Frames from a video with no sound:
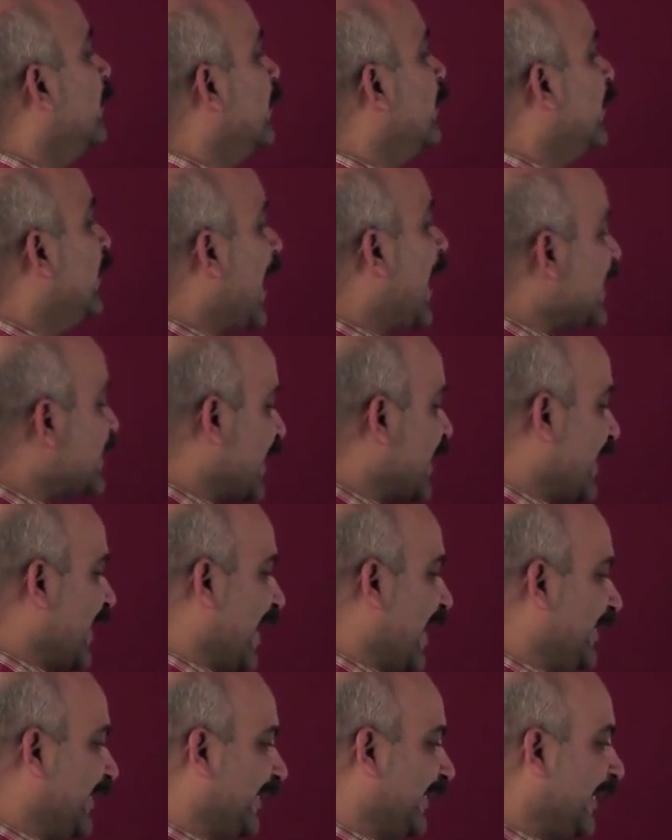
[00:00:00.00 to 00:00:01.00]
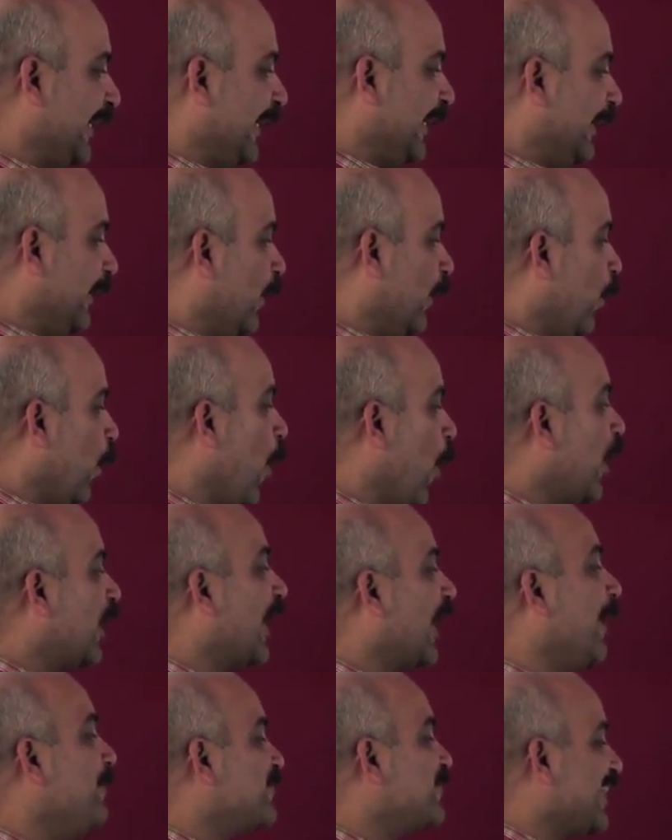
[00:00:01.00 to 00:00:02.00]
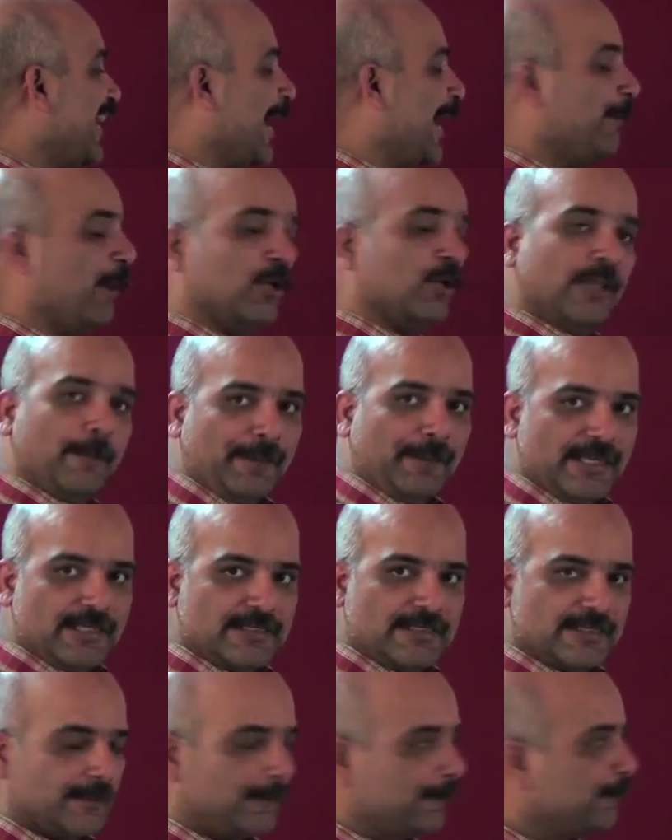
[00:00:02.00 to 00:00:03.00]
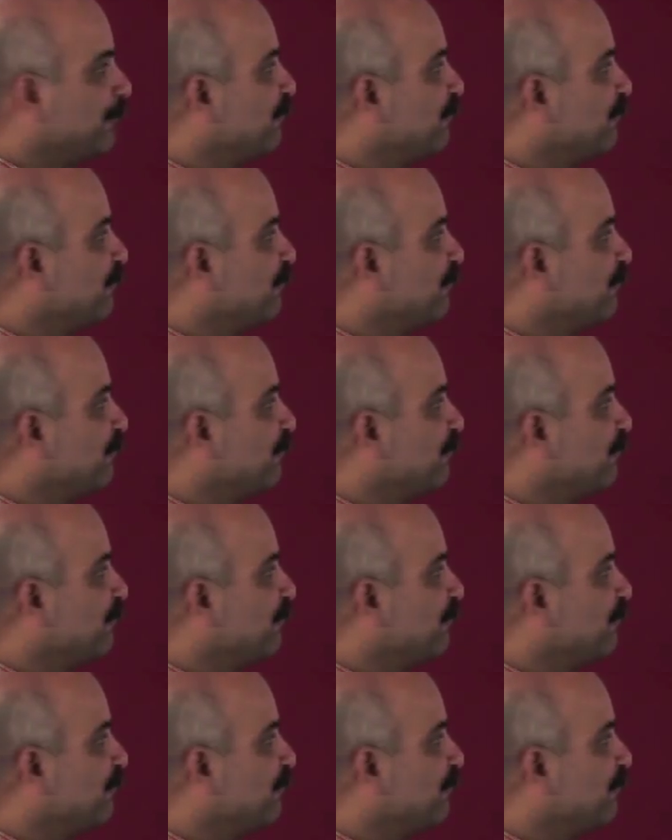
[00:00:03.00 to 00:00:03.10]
less than 90, O comes above the base.